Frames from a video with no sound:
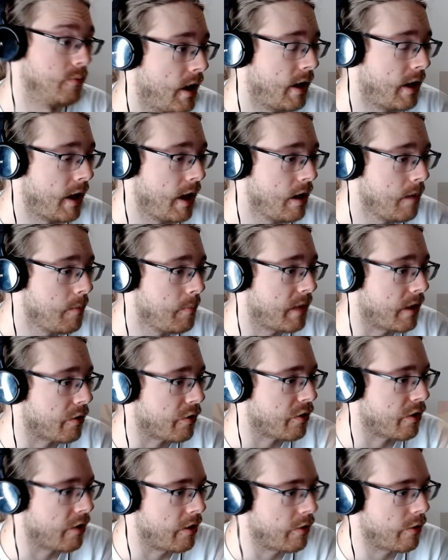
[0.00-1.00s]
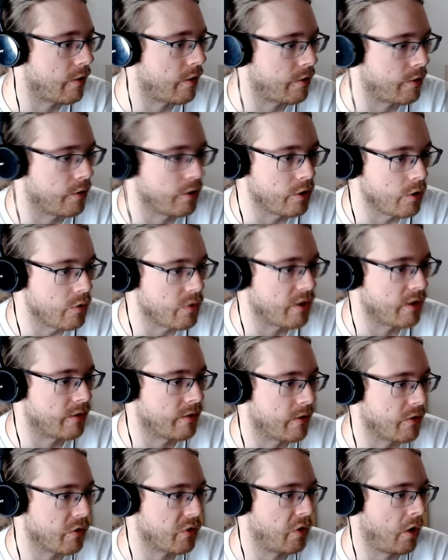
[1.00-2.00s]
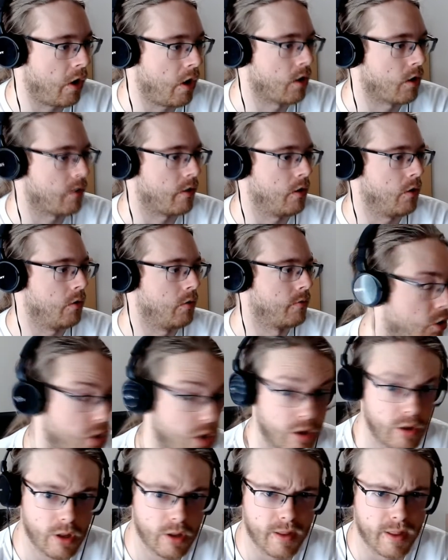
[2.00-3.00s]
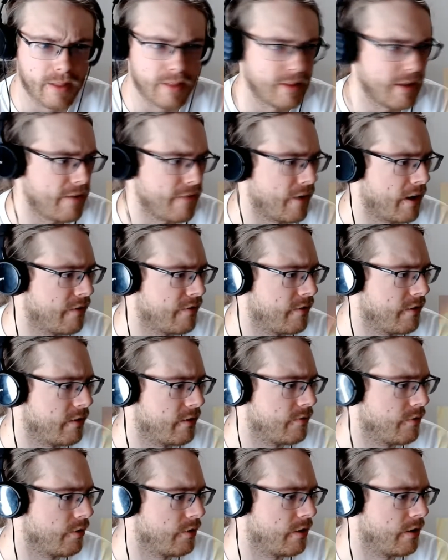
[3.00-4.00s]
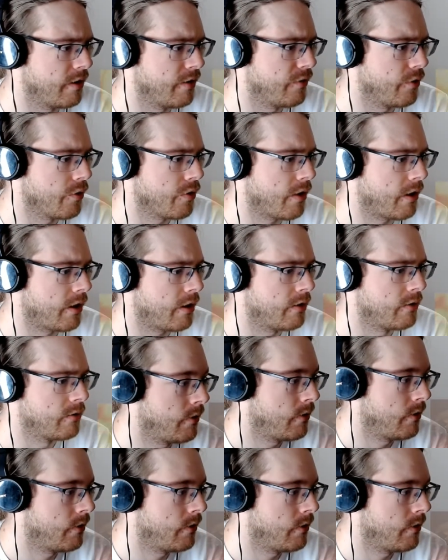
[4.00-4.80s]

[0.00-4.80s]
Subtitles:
It kind of makes sense that they're using this song though. She looked like Levi for there for a second.